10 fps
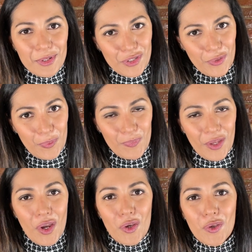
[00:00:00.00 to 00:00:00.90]
two,
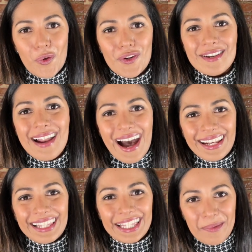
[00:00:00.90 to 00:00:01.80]
you're
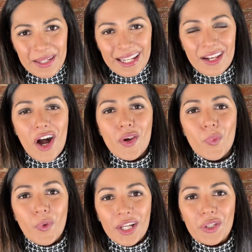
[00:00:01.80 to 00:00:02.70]
not limited on
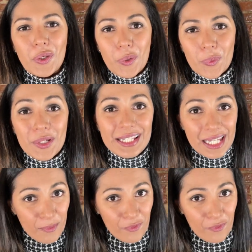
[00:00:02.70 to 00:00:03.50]
what you redeem